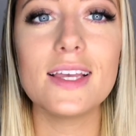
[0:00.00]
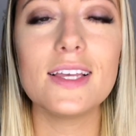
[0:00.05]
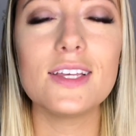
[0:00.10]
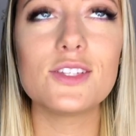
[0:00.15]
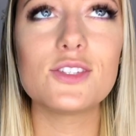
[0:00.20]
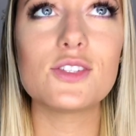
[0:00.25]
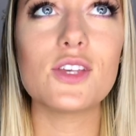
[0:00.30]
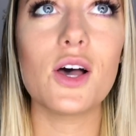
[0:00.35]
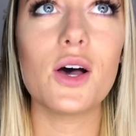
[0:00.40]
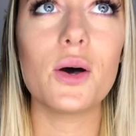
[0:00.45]

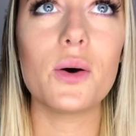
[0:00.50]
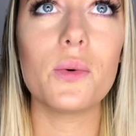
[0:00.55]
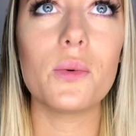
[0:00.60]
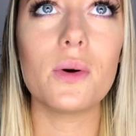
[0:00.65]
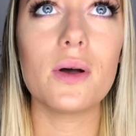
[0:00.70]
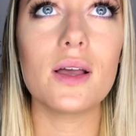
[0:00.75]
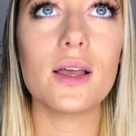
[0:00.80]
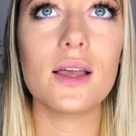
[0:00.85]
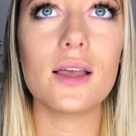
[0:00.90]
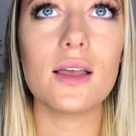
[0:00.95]

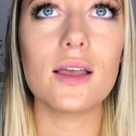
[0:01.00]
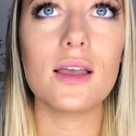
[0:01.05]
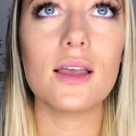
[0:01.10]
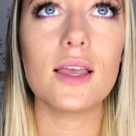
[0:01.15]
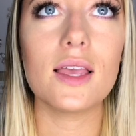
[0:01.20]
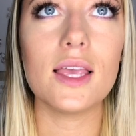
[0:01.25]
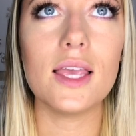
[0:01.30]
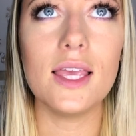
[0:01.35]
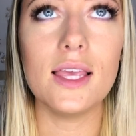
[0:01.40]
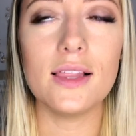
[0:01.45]
So
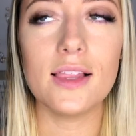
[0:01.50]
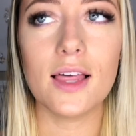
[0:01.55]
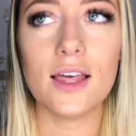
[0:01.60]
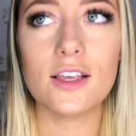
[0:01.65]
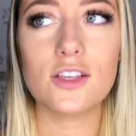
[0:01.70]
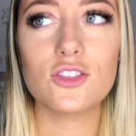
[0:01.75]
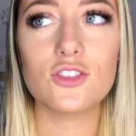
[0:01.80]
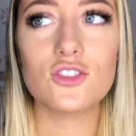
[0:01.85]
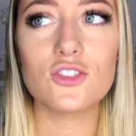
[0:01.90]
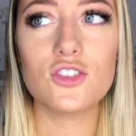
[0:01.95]
he
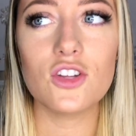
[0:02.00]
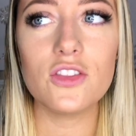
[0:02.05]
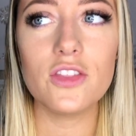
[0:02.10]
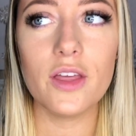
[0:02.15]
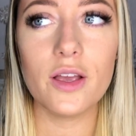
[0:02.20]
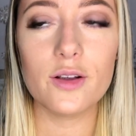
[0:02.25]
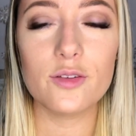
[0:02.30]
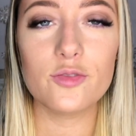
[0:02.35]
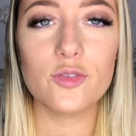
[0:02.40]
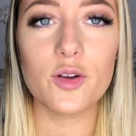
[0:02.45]
like stood
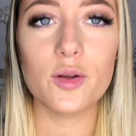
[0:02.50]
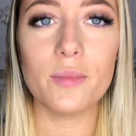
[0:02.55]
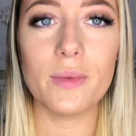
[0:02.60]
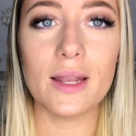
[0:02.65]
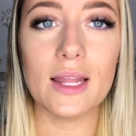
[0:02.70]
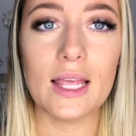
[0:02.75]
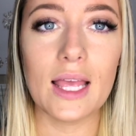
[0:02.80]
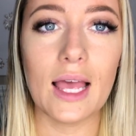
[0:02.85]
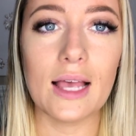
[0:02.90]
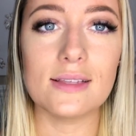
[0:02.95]
there for a
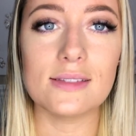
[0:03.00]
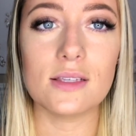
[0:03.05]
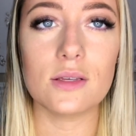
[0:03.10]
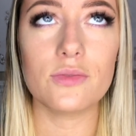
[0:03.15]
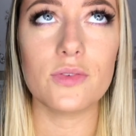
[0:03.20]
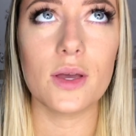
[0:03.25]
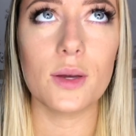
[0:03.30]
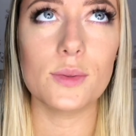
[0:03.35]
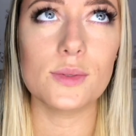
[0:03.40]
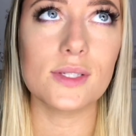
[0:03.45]
minute as
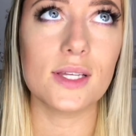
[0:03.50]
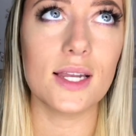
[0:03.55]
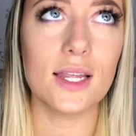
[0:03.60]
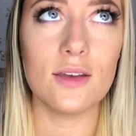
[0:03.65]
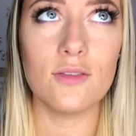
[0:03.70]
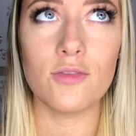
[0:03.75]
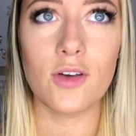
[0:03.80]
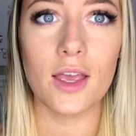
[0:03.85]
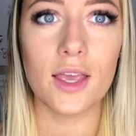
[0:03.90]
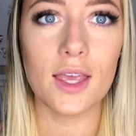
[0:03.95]
if I was gonna
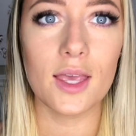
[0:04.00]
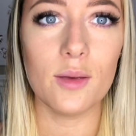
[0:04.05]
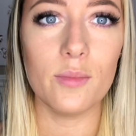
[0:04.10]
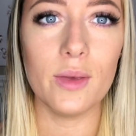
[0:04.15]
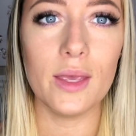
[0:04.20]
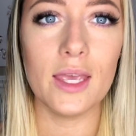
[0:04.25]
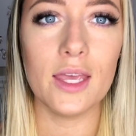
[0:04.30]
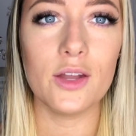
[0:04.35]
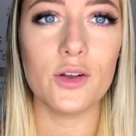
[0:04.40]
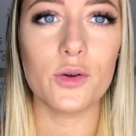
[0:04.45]
invite him
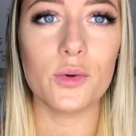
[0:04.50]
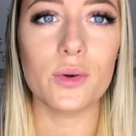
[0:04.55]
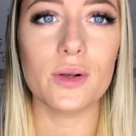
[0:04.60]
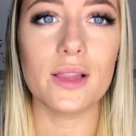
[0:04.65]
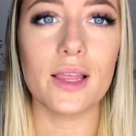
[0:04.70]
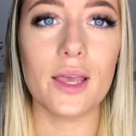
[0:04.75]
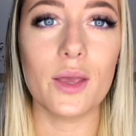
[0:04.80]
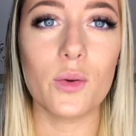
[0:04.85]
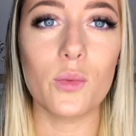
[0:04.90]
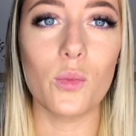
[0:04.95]
in, or
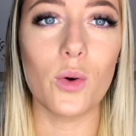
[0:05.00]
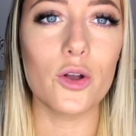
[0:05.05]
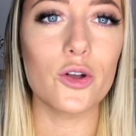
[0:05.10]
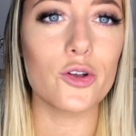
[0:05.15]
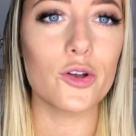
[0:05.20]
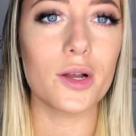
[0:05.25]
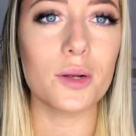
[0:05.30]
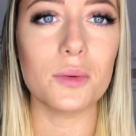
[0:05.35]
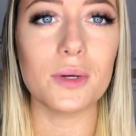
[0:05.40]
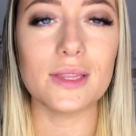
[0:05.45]
like
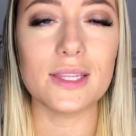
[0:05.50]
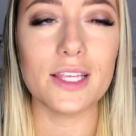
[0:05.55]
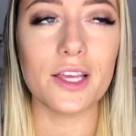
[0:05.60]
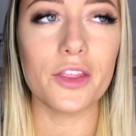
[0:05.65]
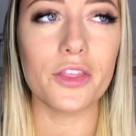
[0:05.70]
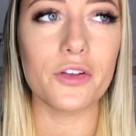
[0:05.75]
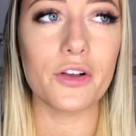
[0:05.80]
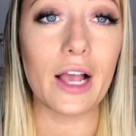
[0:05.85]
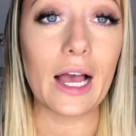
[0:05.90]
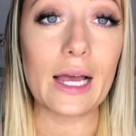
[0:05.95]
wondering what the
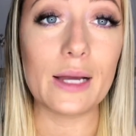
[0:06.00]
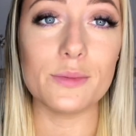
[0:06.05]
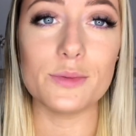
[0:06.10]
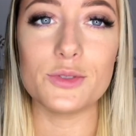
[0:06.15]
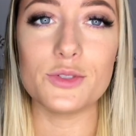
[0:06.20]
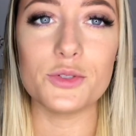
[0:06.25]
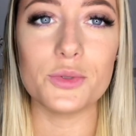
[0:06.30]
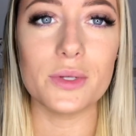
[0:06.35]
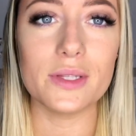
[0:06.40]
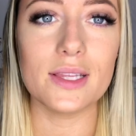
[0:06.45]
other guy
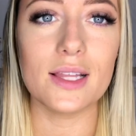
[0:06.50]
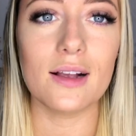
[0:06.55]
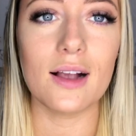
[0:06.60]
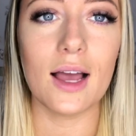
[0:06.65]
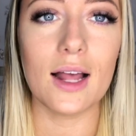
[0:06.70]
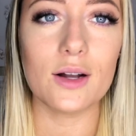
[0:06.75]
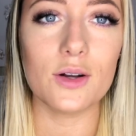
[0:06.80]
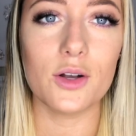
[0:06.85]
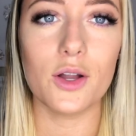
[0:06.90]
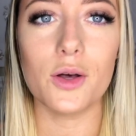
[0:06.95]
was doing there.
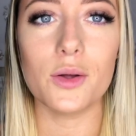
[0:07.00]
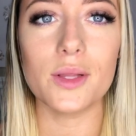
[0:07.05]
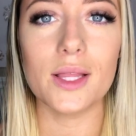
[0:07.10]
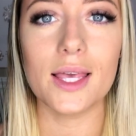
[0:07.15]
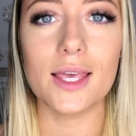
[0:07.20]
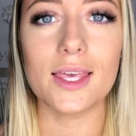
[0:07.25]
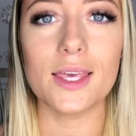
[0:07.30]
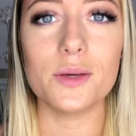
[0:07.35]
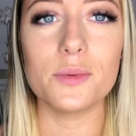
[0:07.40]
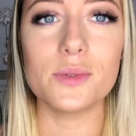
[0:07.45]
I don't know,
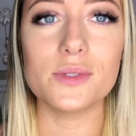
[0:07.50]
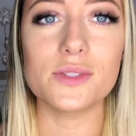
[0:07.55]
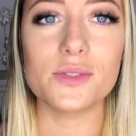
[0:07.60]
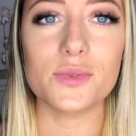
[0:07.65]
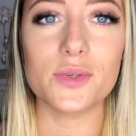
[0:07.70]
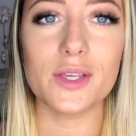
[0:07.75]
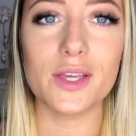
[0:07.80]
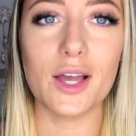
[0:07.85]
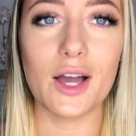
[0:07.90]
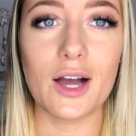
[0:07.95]
like it was a
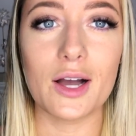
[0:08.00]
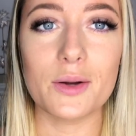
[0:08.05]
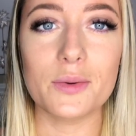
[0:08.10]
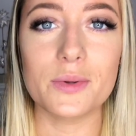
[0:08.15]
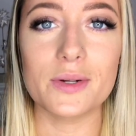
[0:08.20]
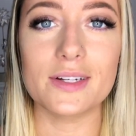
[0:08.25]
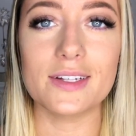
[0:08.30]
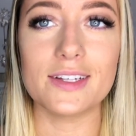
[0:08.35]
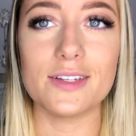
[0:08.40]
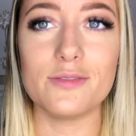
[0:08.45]
really
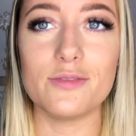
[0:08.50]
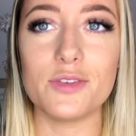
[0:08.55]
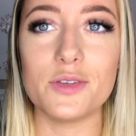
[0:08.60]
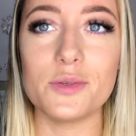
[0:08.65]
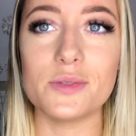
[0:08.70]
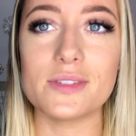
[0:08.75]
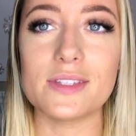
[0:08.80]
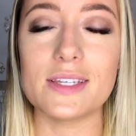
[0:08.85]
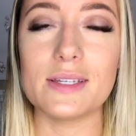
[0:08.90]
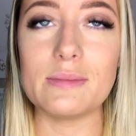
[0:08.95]
awkward,
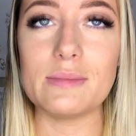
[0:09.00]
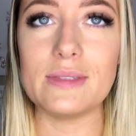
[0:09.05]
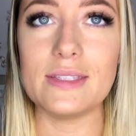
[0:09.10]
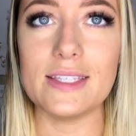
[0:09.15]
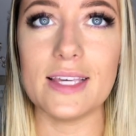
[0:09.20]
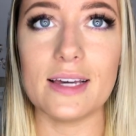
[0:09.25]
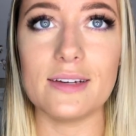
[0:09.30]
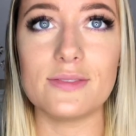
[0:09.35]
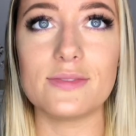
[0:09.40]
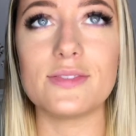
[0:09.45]
confusing,
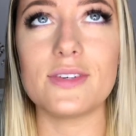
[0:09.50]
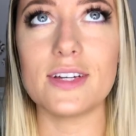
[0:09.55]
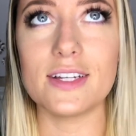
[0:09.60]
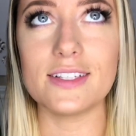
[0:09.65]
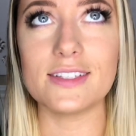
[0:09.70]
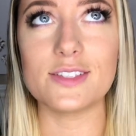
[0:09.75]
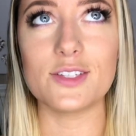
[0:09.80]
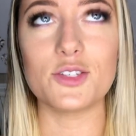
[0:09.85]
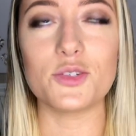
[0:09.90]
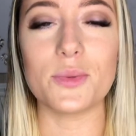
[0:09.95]
yet
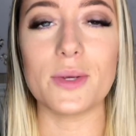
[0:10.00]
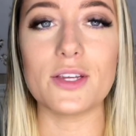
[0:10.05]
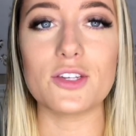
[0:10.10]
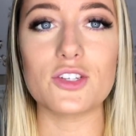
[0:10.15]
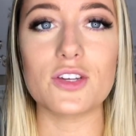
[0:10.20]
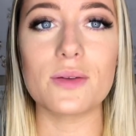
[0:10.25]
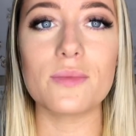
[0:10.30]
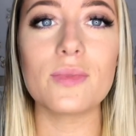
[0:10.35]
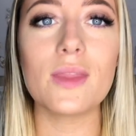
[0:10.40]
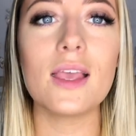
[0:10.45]
funny
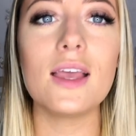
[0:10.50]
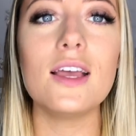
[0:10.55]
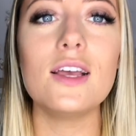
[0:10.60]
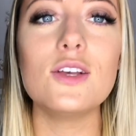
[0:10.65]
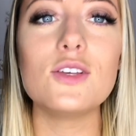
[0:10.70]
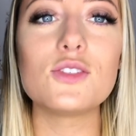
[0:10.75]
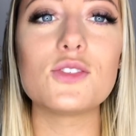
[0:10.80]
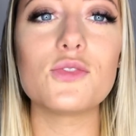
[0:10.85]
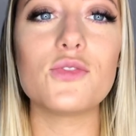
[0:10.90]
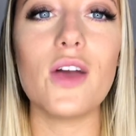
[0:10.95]
situation.
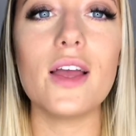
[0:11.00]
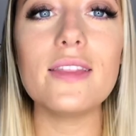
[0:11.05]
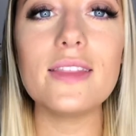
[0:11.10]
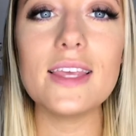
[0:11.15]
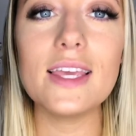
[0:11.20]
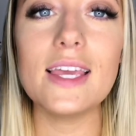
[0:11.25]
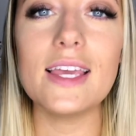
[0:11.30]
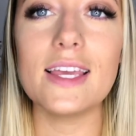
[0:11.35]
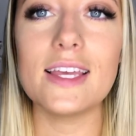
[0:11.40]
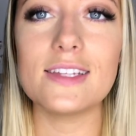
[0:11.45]
So
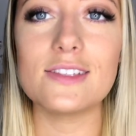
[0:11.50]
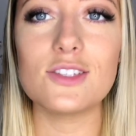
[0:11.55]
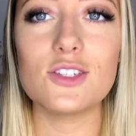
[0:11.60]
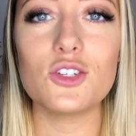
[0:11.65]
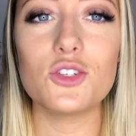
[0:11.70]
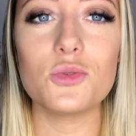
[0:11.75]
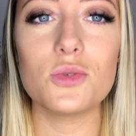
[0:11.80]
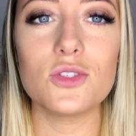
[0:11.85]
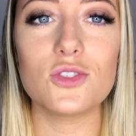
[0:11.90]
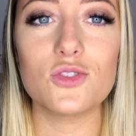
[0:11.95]
finally he gets
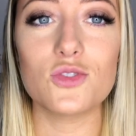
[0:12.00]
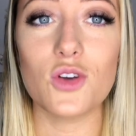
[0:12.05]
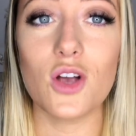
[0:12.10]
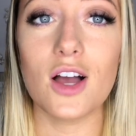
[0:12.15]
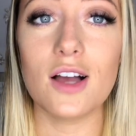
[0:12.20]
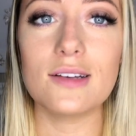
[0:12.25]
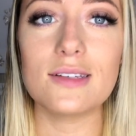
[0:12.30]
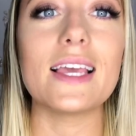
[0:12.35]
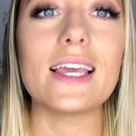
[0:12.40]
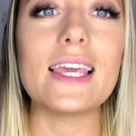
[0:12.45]
into his
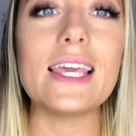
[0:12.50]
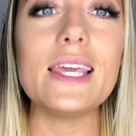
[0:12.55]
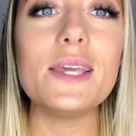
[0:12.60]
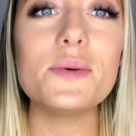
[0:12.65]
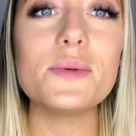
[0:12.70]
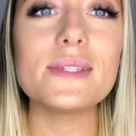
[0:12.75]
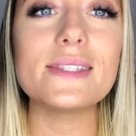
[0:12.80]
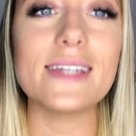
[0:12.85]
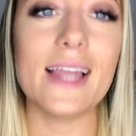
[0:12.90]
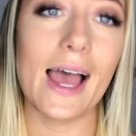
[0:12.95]
truck, like he
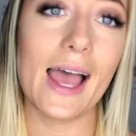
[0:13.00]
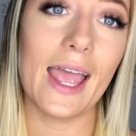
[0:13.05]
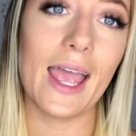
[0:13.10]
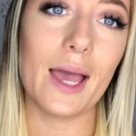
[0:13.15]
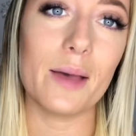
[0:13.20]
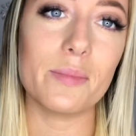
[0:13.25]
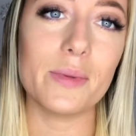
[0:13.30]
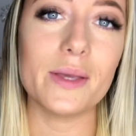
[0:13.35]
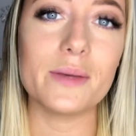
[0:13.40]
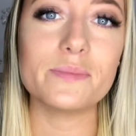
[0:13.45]
was not
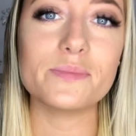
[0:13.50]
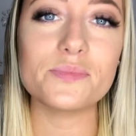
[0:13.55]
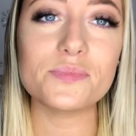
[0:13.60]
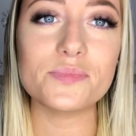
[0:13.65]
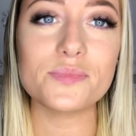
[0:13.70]
happy.